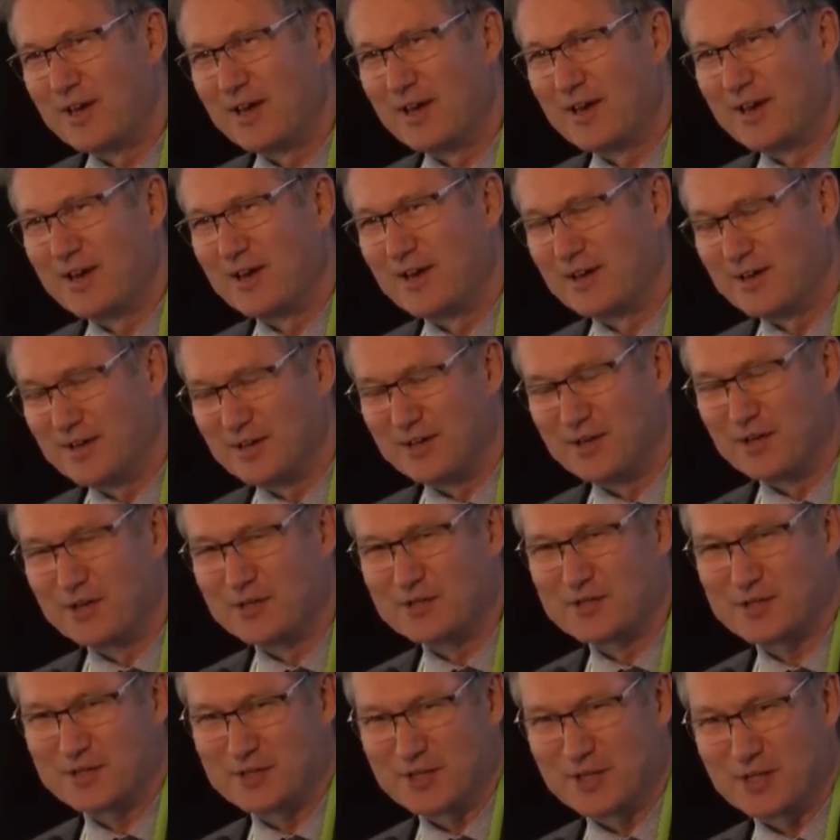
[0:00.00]
uh, uh, an
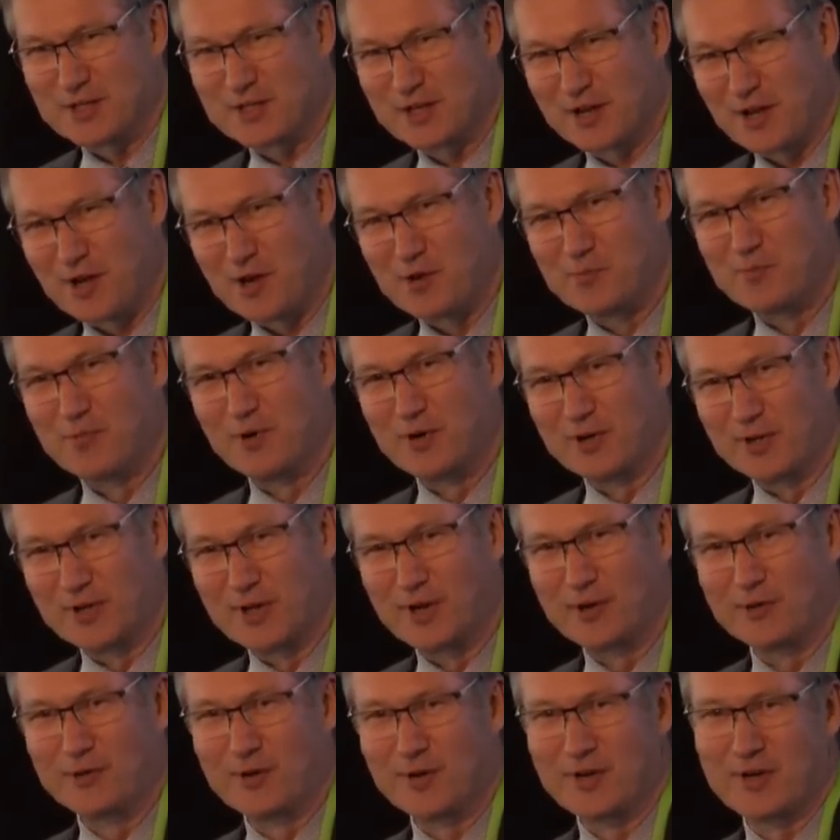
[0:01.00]
incidentaloma, you
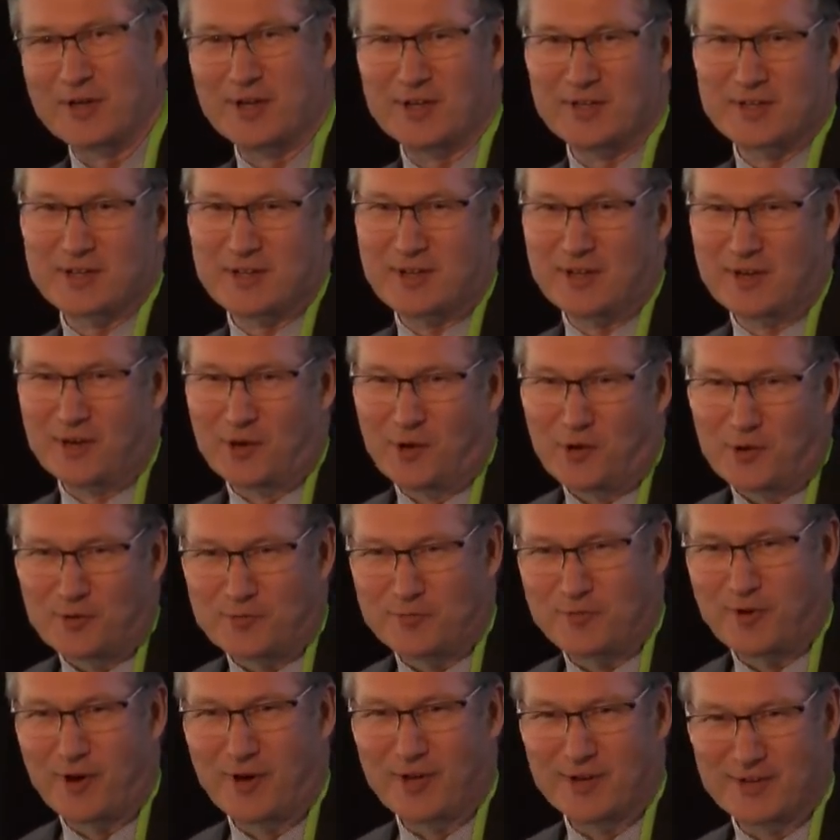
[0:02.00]
know, a, a, an
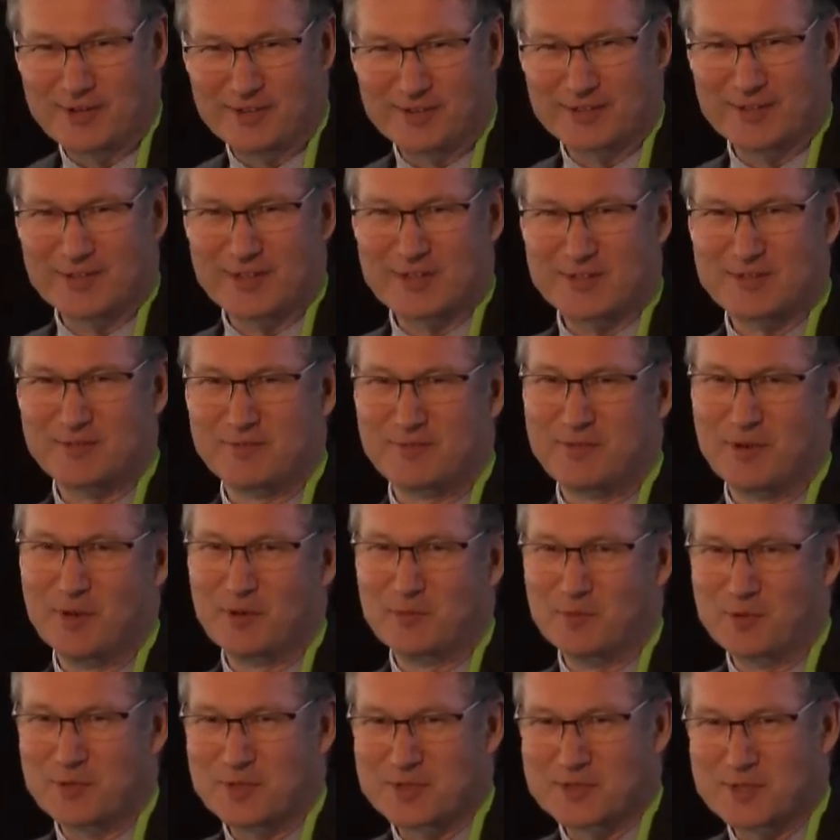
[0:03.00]
odd finding that doesn't
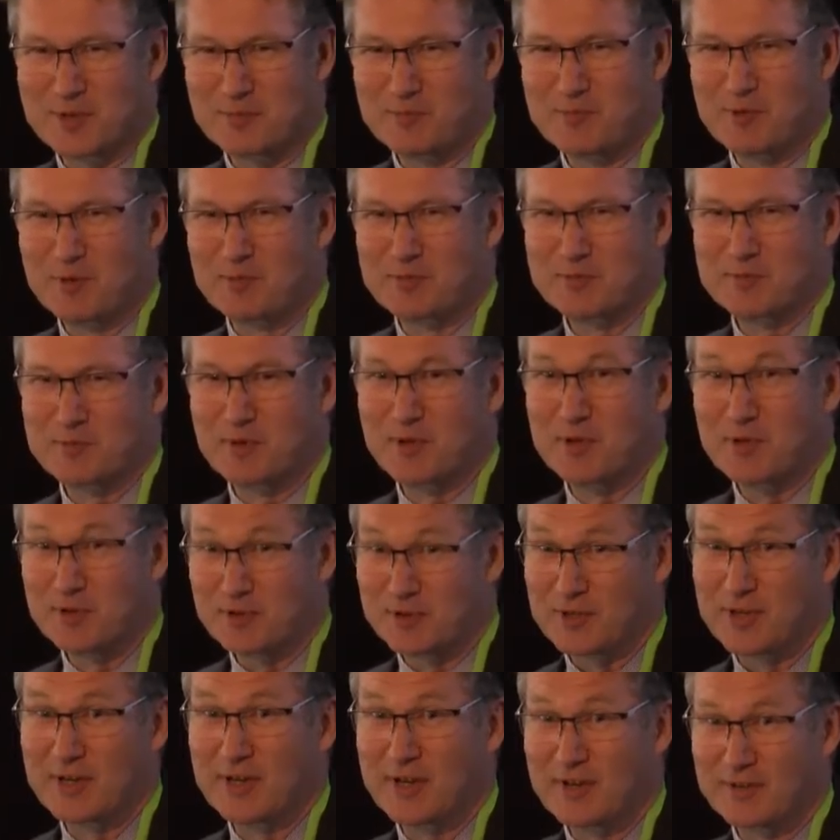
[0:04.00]
fit with the symptoms, but
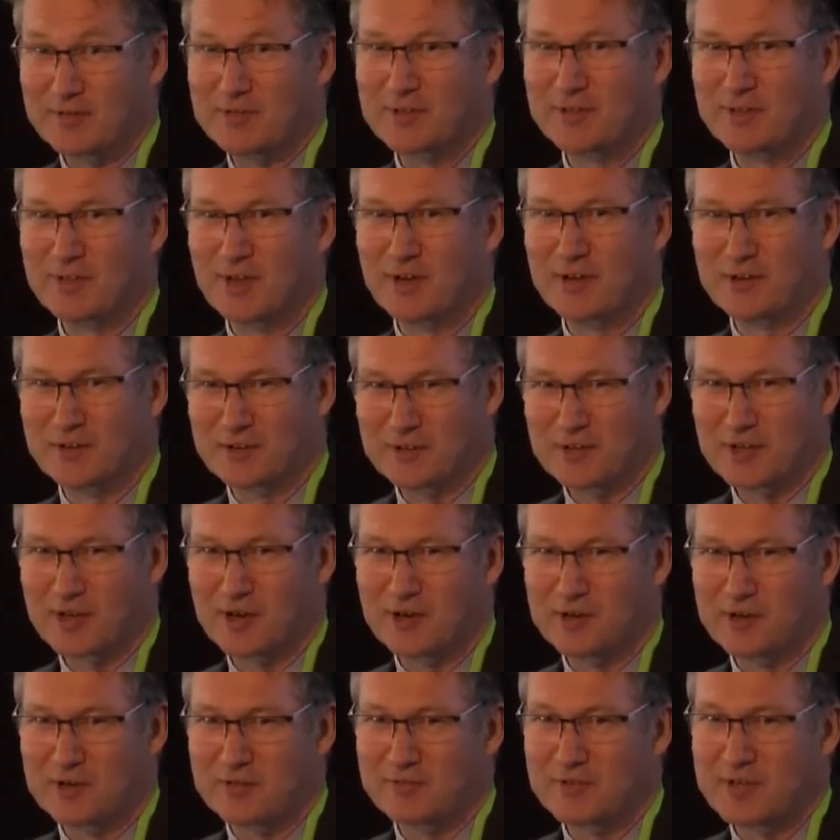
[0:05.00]
you then have to go
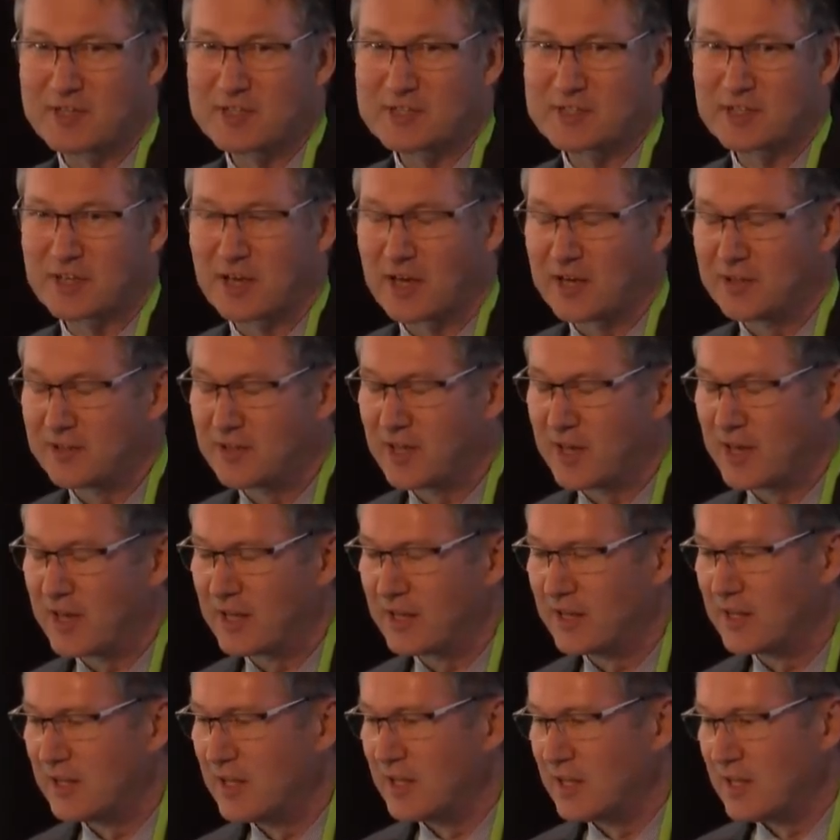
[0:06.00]
and investigate
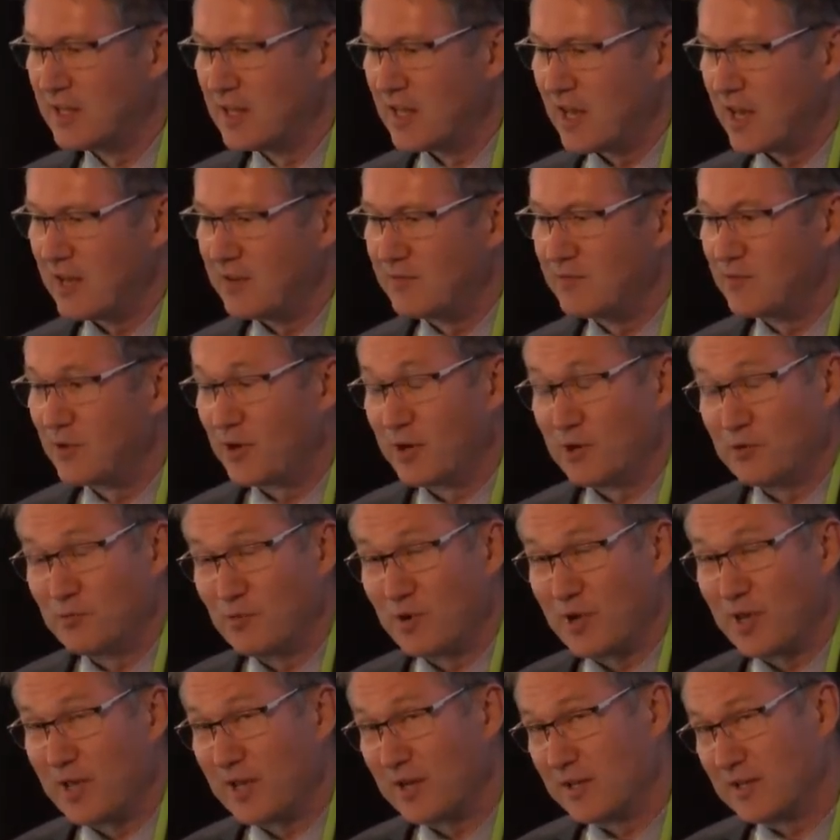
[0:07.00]
that. And very
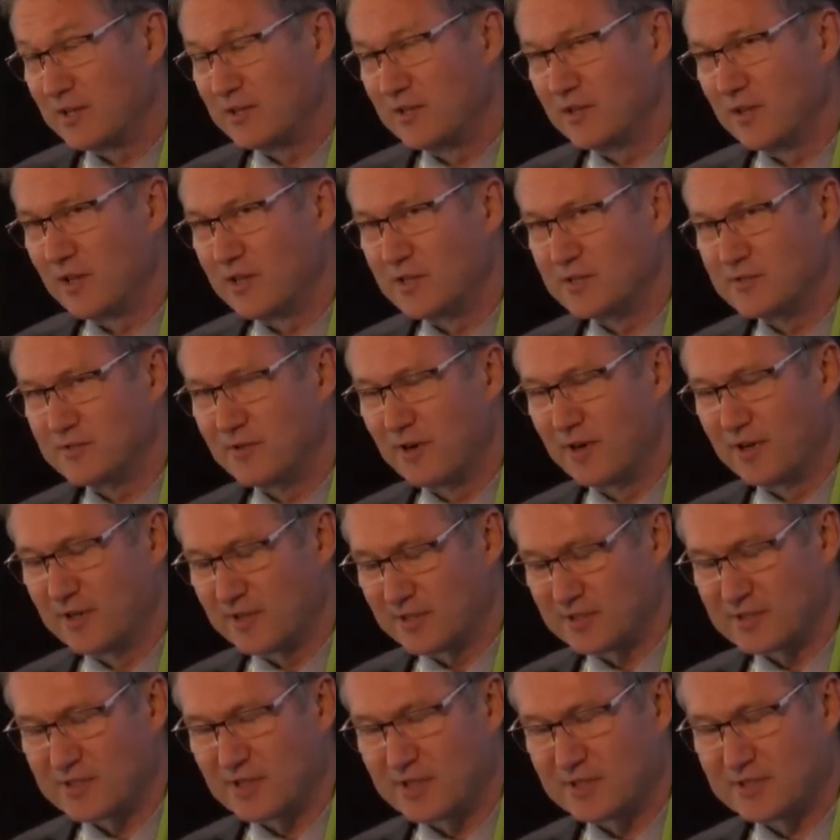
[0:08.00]
rarely do those
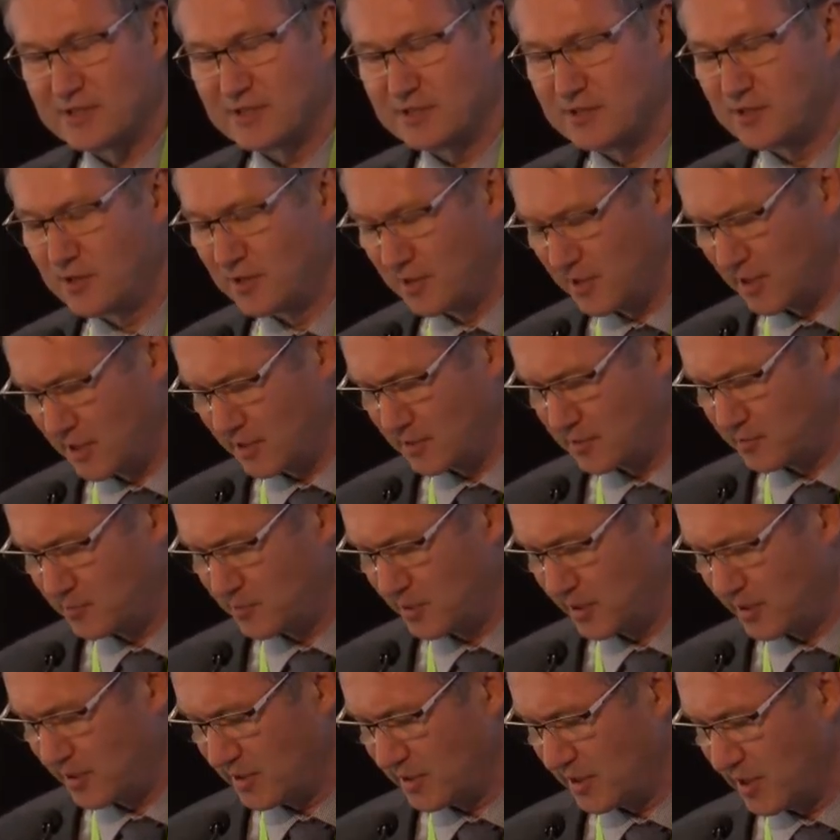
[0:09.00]
findings actually turn out to
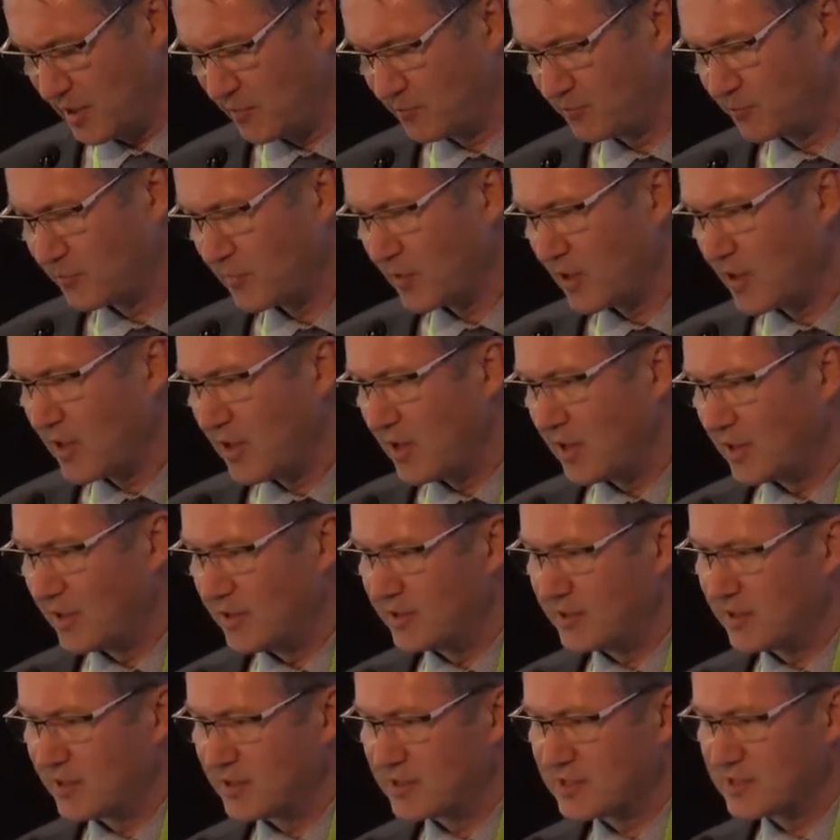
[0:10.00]
be um,
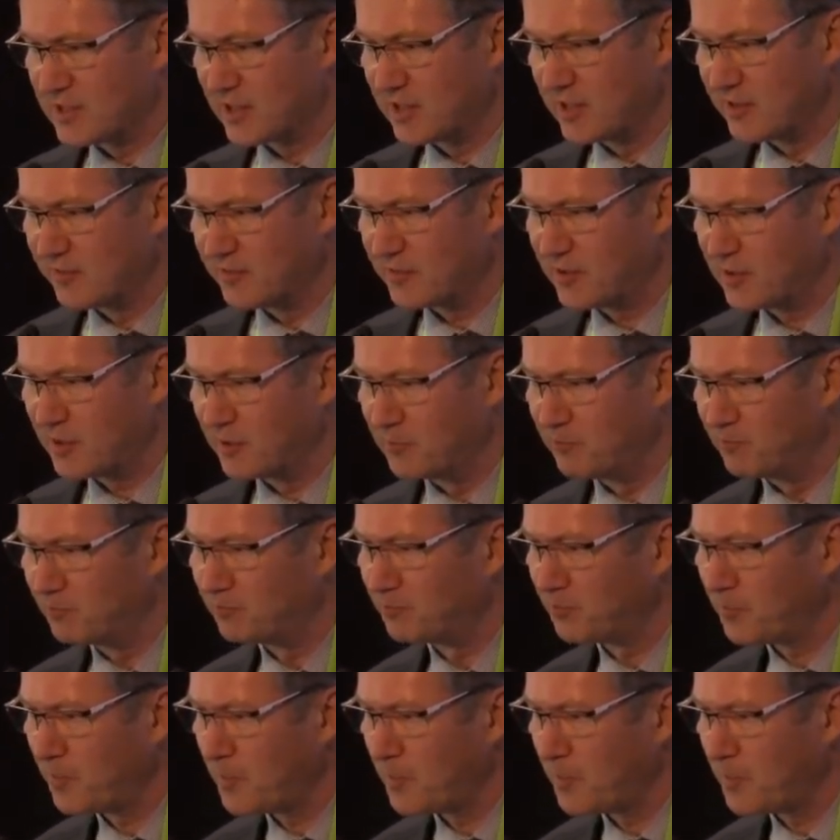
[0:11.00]
anything significant.